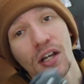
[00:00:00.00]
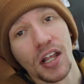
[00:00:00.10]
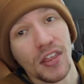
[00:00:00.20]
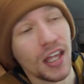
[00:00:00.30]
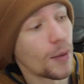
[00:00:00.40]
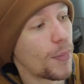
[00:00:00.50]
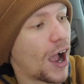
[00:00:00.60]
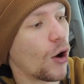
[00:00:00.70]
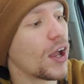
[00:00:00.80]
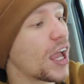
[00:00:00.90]
going to think
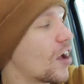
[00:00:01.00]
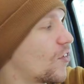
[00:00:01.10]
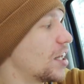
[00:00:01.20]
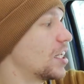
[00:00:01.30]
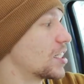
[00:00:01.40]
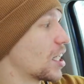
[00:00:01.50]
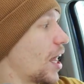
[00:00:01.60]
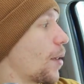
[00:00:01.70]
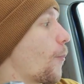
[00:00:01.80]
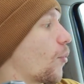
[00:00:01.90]
about if I need to
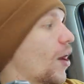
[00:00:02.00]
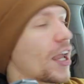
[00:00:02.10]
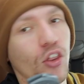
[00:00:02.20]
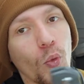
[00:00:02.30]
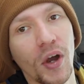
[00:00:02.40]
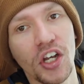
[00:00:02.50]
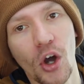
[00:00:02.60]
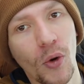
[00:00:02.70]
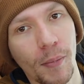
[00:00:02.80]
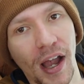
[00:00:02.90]
like break the
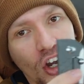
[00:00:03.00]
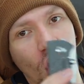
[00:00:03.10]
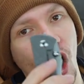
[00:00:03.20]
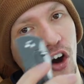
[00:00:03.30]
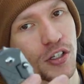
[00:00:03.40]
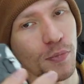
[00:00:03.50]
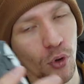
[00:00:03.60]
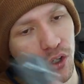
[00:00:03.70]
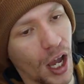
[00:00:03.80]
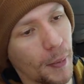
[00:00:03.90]
window in my car is
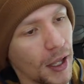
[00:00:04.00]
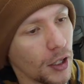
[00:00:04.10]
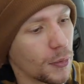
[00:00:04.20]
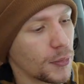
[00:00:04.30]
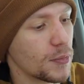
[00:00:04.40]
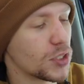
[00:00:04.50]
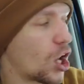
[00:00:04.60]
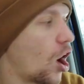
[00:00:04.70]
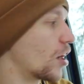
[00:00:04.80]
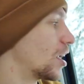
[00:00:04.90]
pulling out my
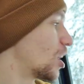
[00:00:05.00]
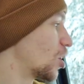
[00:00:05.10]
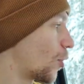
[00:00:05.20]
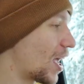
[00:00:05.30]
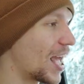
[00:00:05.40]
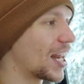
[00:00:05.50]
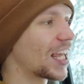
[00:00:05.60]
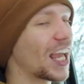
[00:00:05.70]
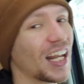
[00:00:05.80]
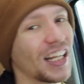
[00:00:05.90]
Umnumzaan and you know
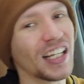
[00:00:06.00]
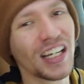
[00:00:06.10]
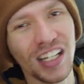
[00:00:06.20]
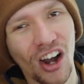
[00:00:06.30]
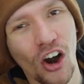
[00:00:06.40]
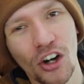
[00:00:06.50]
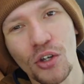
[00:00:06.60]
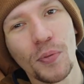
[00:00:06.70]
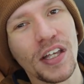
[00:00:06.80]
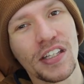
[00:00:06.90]
hitting it. And
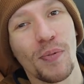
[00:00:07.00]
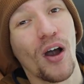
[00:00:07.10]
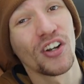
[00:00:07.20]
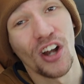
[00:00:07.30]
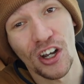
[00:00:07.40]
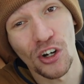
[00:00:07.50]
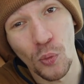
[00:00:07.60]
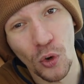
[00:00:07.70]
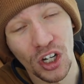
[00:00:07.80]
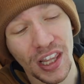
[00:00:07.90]
arguably, it's probably not
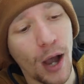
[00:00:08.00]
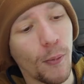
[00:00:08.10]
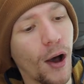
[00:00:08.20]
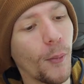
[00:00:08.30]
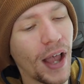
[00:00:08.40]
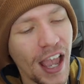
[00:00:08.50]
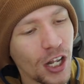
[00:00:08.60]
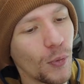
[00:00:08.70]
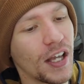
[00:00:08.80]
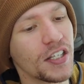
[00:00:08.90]
going to work that well. But
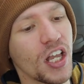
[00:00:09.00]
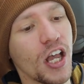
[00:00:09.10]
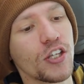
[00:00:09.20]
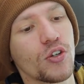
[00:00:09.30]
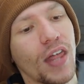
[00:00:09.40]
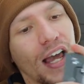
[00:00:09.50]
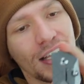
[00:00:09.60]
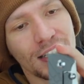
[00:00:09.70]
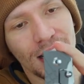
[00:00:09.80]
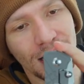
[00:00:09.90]
anyways, so that
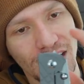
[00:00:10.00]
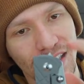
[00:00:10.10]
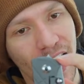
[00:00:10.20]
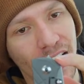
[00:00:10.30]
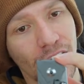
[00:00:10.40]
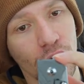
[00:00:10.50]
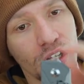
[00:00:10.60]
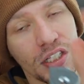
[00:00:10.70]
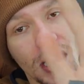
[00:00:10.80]
is the design there. This